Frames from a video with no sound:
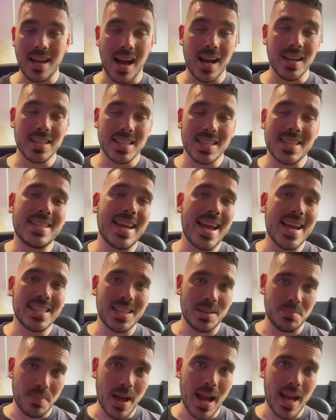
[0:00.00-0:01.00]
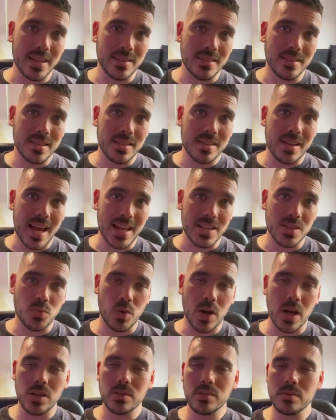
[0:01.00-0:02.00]
understanding patterns as
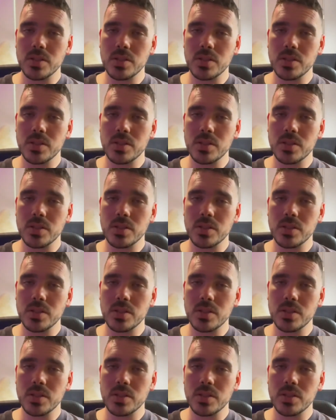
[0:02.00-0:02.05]
well.